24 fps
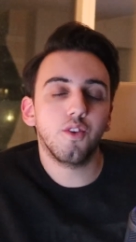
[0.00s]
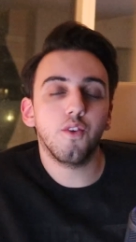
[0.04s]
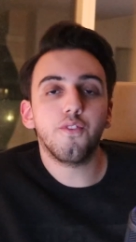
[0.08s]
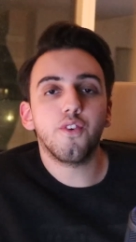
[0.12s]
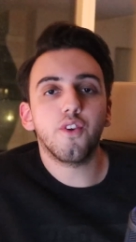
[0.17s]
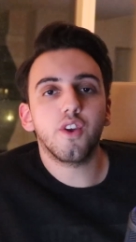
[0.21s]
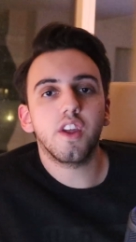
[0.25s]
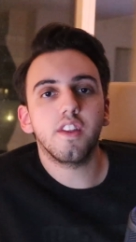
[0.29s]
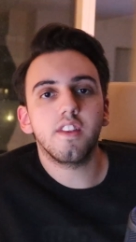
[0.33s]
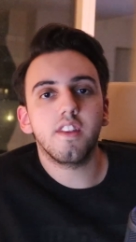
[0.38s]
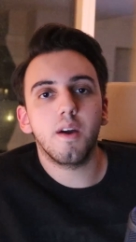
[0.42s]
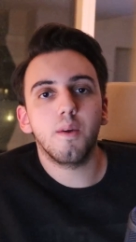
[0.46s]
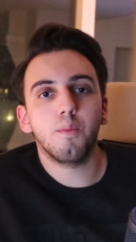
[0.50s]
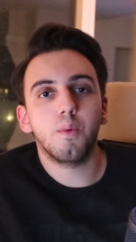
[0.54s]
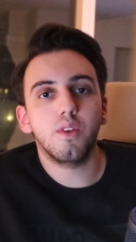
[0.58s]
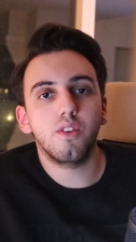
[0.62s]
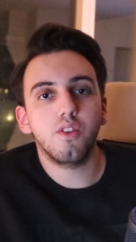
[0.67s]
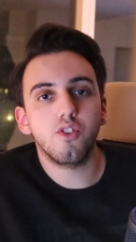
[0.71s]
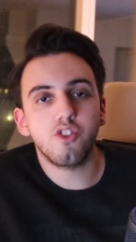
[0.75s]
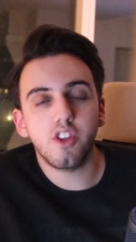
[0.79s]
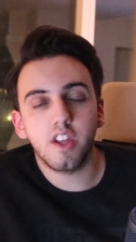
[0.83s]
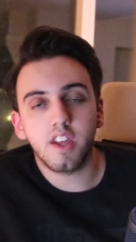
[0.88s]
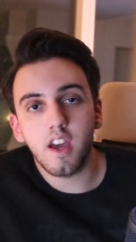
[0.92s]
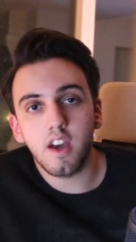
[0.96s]
Don't forget that when
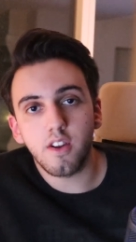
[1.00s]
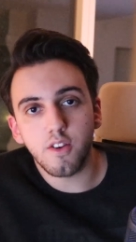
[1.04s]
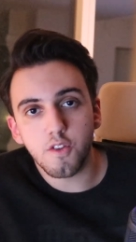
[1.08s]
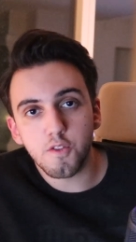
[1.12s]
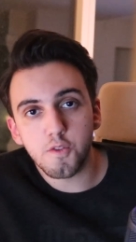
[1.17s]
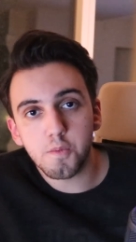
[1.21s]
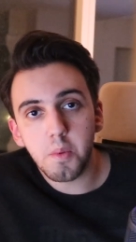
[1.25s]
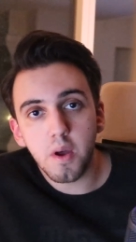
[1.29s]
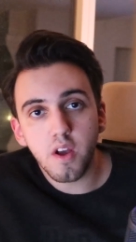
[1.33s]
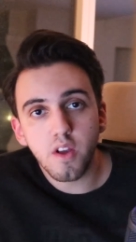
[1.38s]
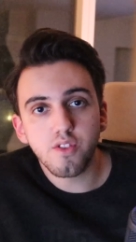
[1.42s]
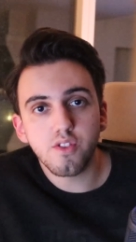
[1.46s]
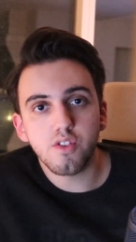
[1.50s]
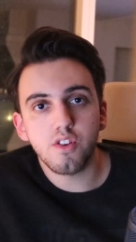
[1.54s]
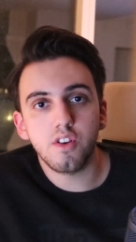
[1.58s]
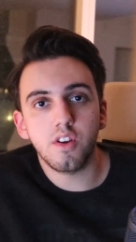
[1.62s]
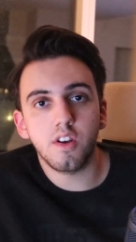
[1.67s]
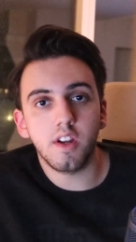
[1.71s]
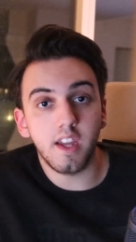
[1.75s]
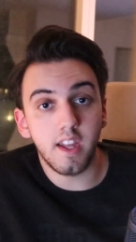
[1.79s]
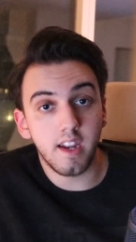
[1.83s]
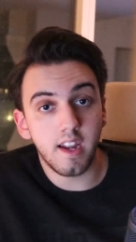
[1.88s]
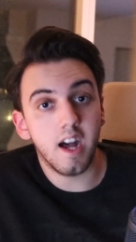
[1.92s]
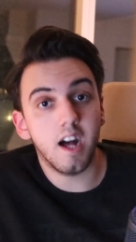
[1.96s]
you check out a
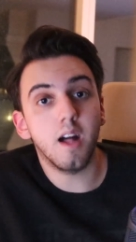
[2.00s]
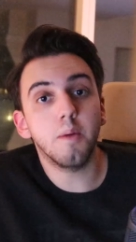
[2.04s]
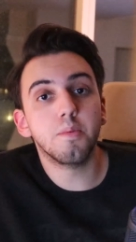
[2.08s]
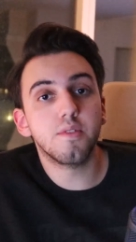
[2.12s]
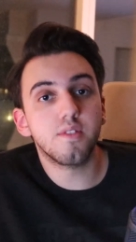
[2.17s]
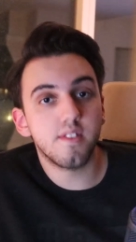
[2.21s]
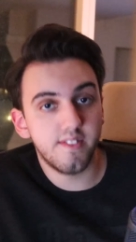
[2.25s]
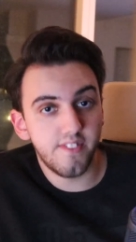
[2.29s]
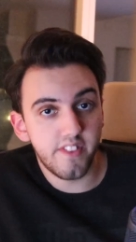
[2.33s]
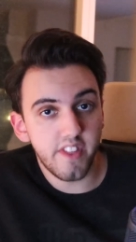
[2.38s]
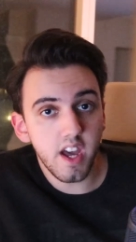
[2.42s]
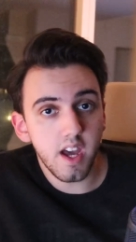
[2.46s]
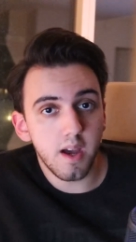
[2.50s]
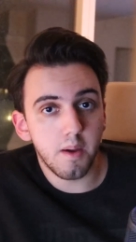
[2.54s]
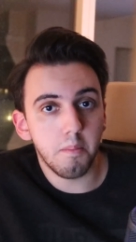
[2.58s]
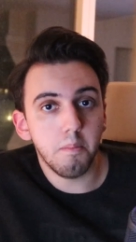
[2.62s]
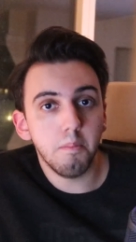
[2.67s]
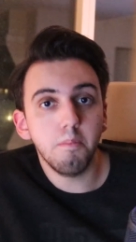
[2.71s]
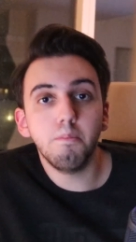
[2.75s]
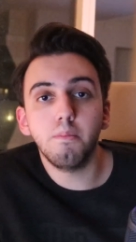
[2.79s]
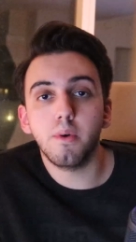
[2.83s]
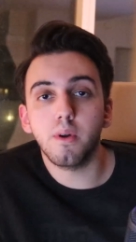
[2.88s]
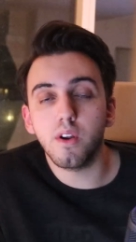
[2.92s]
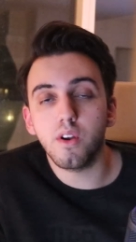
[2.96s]
sponsor, it helps
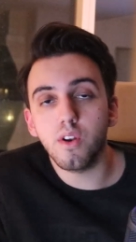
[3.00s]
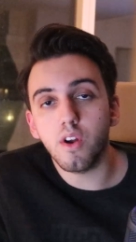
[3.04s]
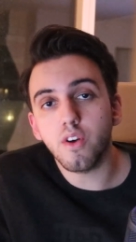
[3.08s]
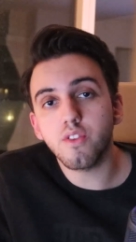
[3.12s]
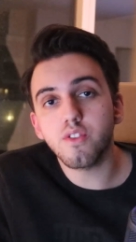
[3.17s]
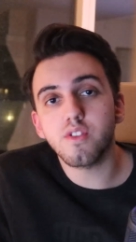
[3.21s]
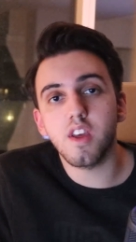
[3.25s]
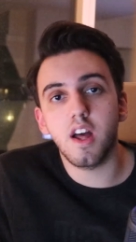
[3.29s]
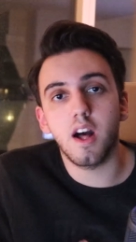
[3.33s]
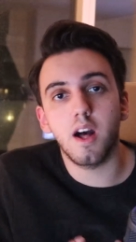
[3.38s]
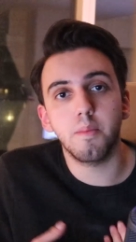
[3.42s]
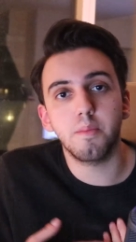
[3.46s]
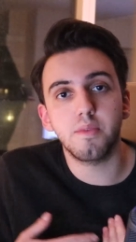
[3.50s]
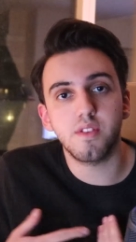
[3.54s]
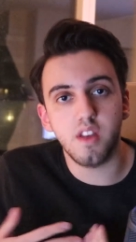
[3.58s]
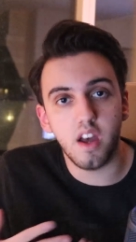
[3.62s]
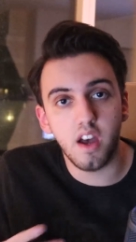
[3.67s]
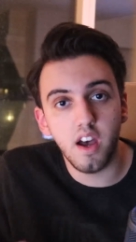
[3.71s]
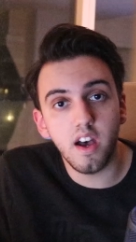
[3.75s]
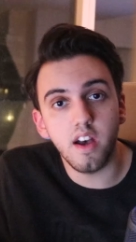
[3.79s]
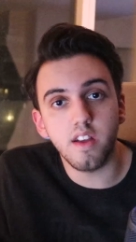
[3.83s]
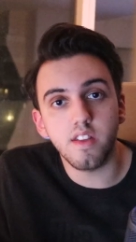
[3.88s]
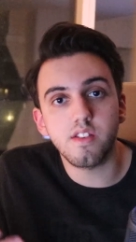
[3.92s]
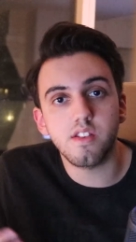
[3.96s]
them, but it also helps
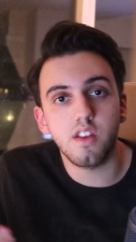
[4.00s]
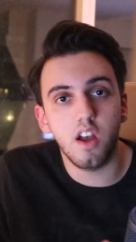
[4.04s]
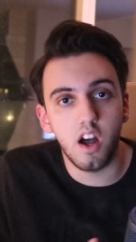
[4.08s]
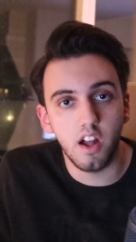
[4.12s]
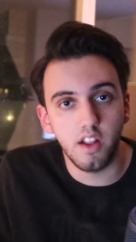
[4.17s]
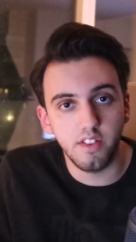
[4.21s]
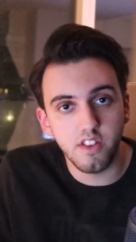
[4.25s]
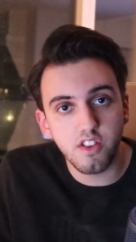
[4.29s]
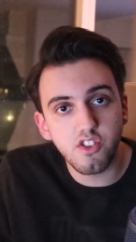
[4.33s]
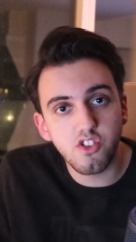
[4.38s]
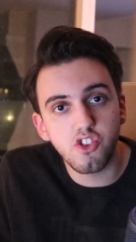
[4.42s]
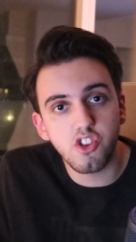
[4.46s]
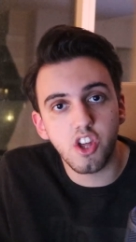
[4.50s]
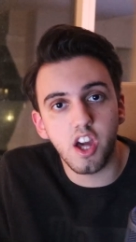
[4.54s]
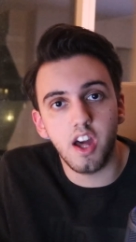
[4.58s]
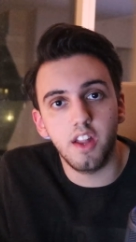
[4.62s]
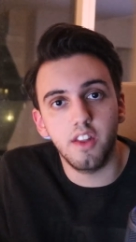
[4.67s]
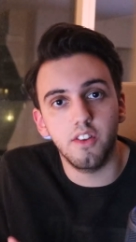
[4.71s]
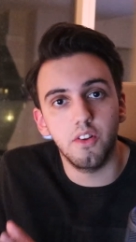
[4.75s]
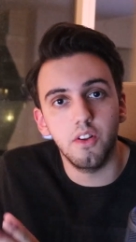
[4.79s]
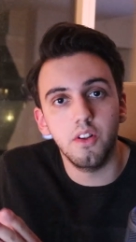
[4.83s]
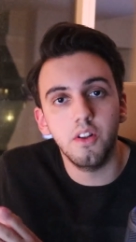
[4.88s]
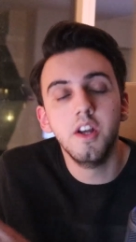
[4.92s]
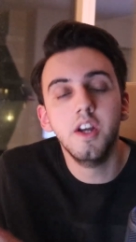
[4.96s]
us on this
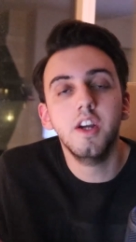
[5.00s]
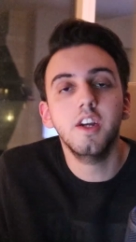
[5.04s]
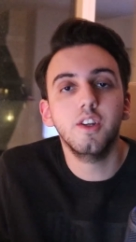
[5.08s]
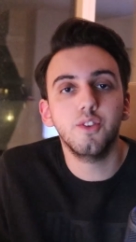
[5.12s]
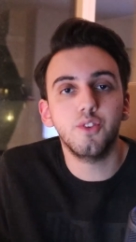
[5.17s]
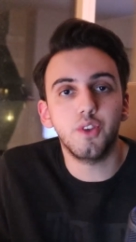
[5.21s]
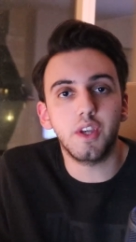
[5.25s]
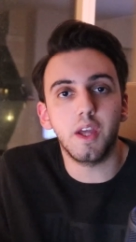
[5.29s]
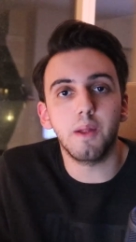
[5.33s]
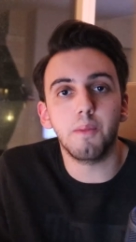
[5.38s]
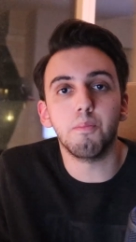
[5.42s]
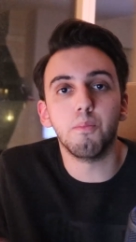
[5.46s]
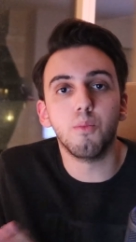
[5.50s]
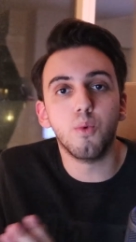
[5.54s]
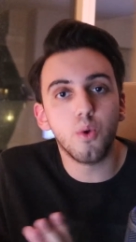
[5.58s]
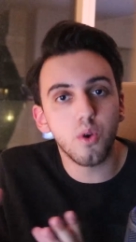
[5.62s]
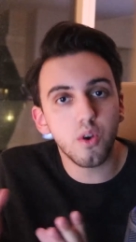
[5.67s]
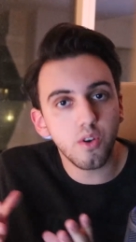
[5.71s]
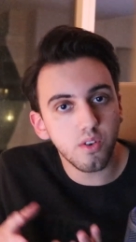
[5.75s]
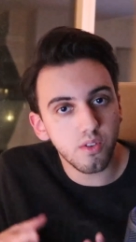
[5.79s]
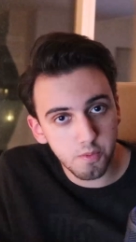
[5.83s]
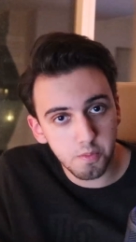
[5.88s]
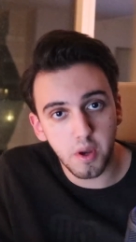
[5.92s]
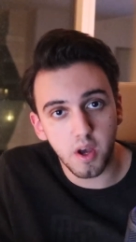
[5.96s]
channel to get
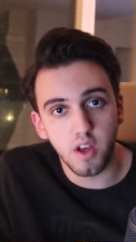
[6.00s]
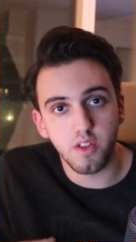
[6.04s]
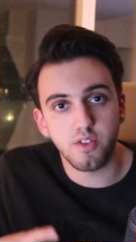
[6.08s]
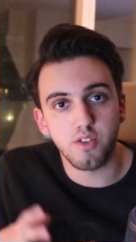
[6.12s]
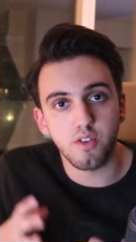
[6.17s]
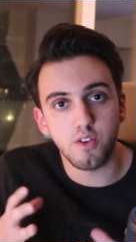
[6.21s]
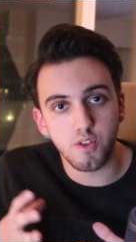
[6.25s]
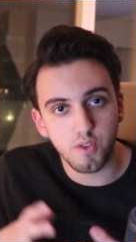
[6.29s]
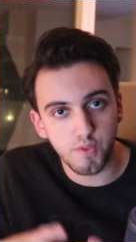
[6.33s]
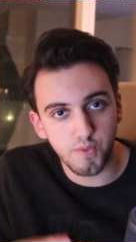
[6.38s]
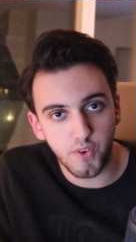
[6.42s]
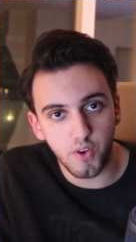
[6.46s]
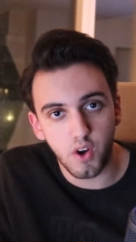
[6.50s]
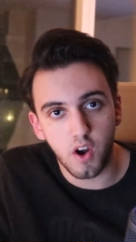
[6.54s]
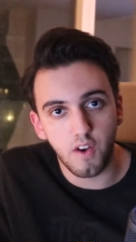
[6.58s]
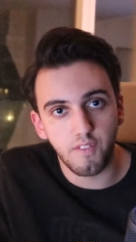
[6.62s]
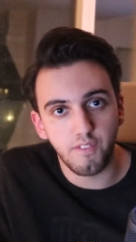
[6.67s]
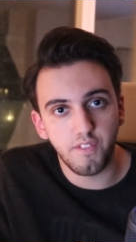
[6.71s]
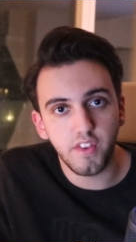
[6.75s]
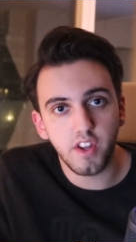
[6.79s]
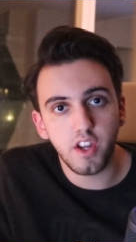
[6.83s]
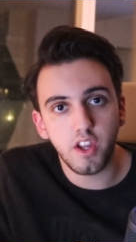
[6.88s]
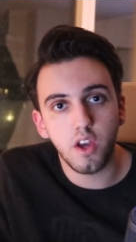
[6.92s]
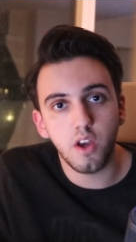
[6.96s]
more sponsors for our
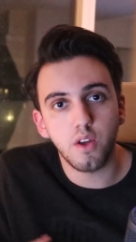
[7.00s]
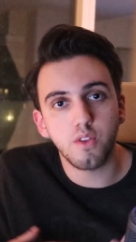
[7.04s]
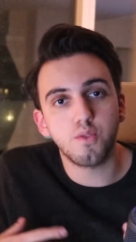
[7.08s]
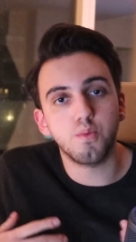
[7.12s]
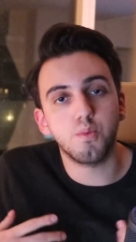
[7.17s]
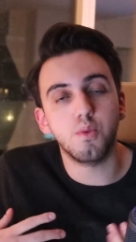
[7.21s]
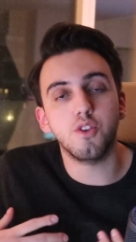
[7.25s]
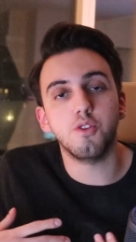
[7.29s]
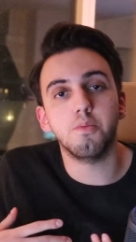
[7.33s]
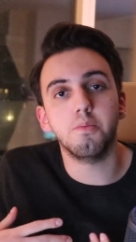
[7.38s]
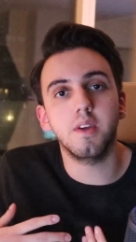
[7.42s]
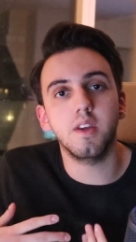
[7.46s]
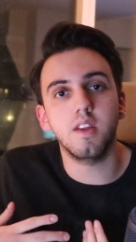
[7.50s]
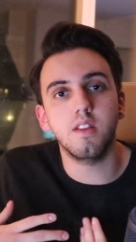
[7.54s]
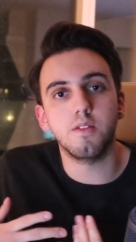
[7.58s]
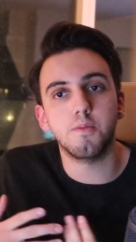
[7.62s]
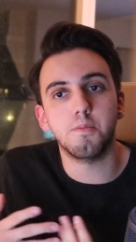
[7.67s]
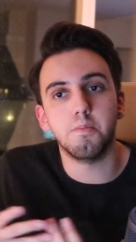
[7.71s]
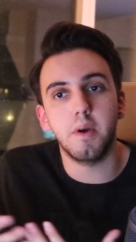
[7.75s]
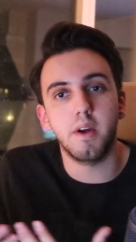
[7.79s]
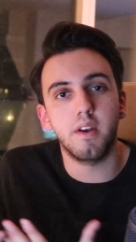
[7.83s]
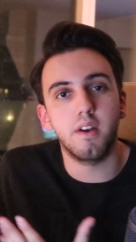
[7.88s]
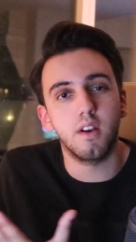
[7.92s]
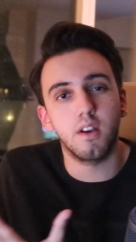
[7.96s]
videos, which means
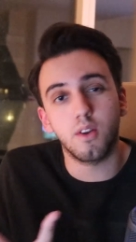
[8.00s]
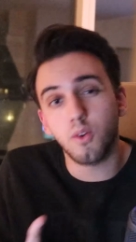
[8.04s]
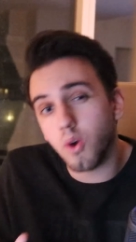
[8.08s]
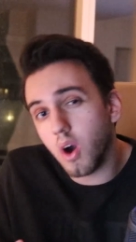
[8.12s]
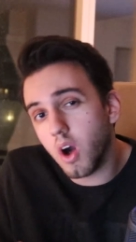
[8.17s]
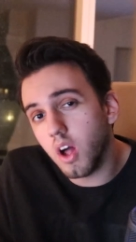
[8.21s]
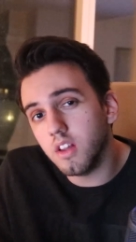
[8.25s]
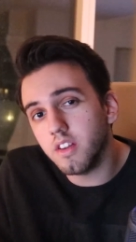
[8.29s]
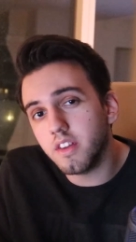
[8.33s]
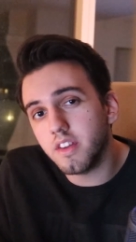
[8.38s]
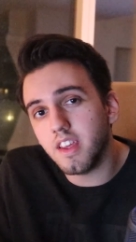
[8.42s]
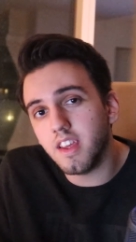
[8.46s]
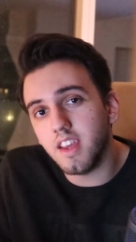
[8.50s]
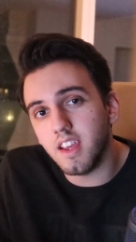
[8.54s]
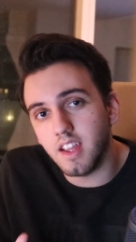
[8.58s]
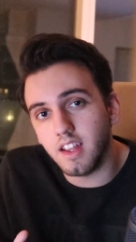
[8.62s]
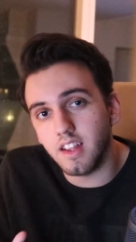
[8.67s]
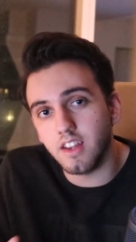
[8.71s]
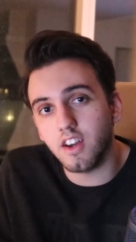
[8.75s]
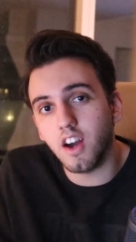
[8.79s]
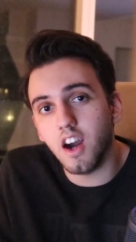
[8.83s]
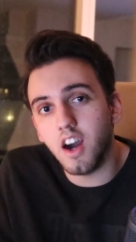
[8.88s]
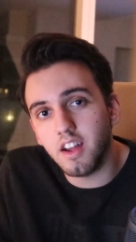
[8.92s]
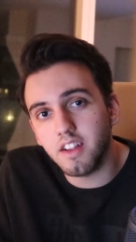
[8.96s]
better quality
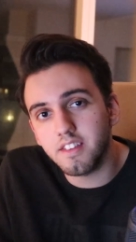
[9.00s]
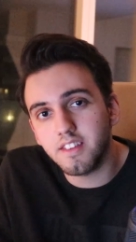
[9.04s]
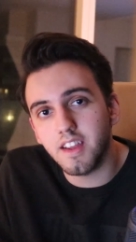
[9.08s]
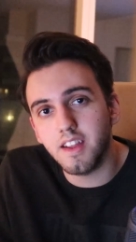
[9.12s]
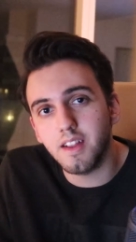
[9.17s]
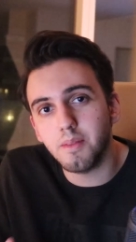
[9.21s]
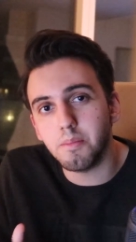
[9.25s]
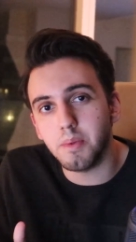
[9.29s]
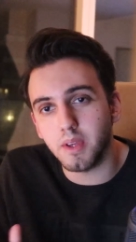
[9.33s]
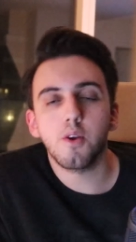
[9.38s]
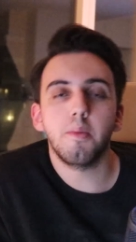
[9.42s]
in content.